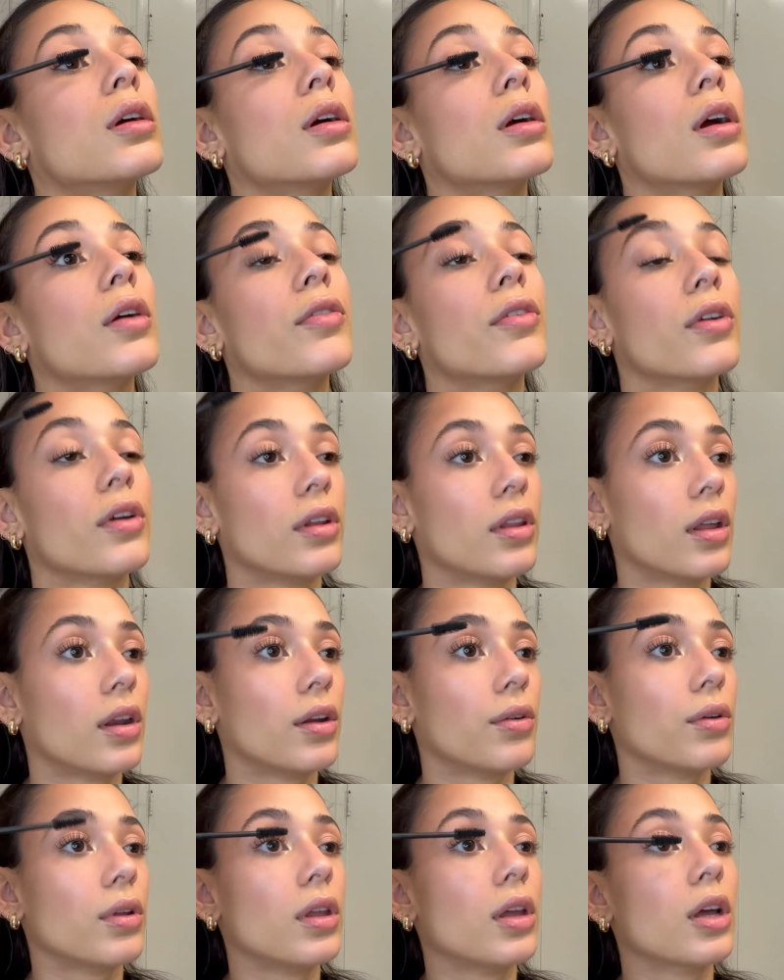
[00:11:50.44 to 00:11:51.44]
I find that it
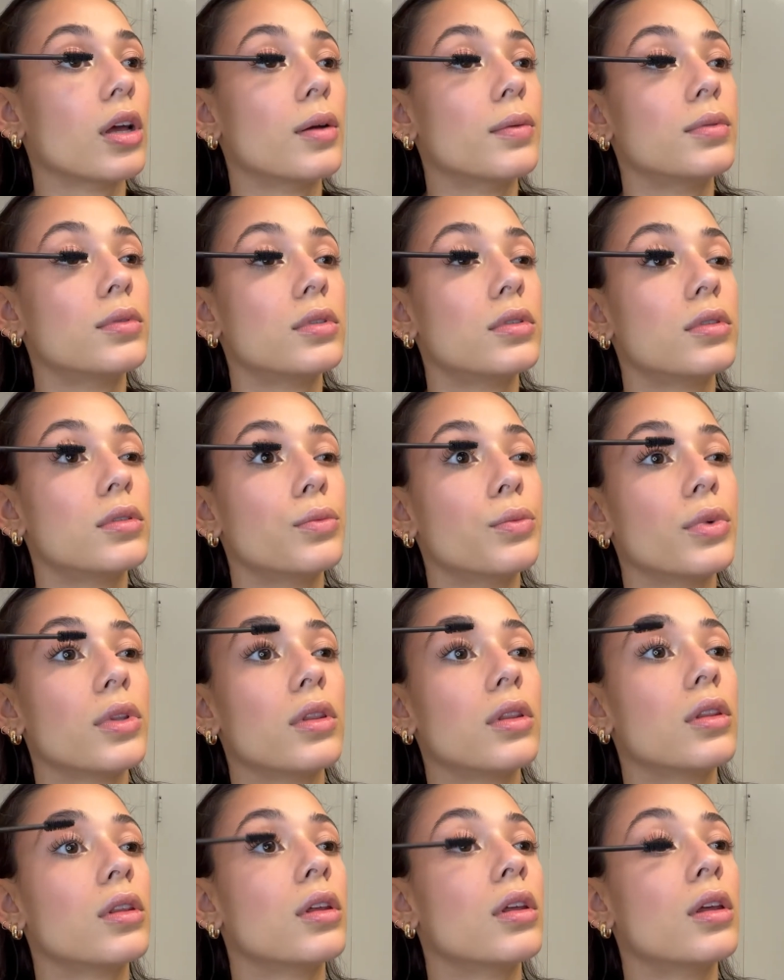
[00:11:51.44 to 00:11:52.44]
really helps
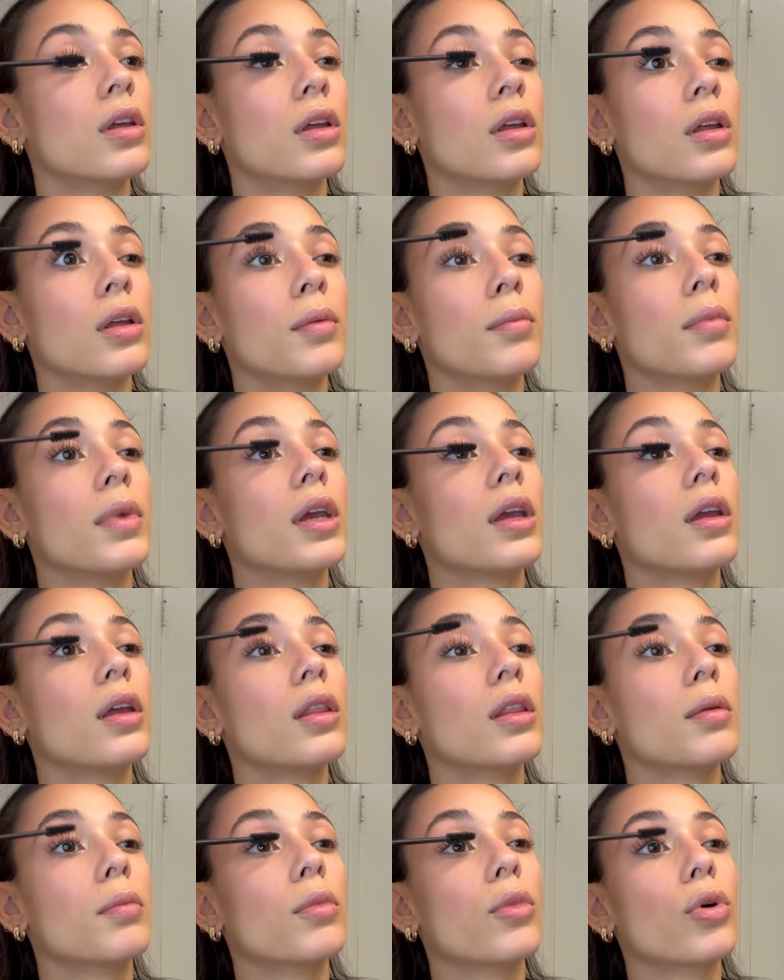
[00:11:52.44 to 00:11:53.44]
with making
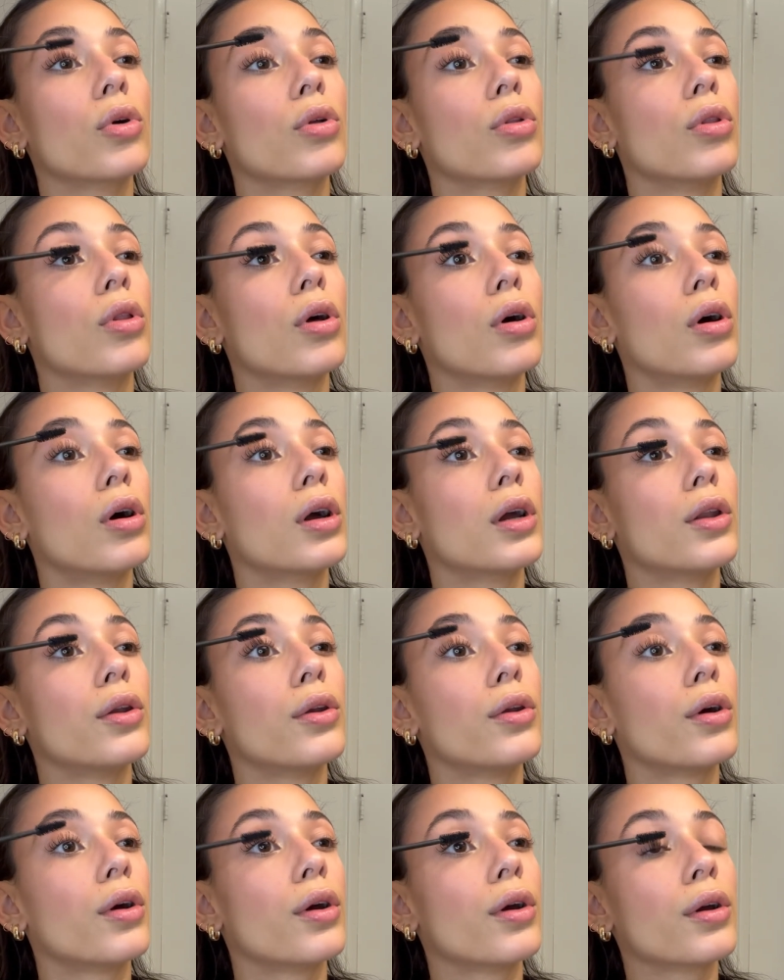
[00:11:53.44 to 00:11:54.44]
them look long and
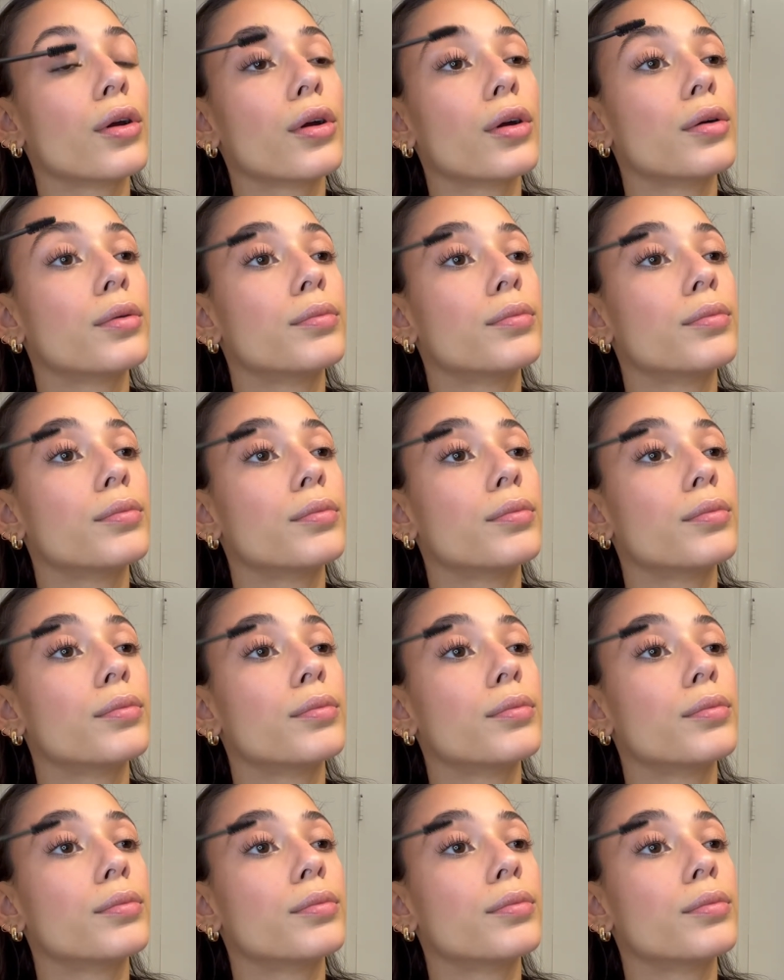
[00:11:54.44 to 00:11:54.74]
dark.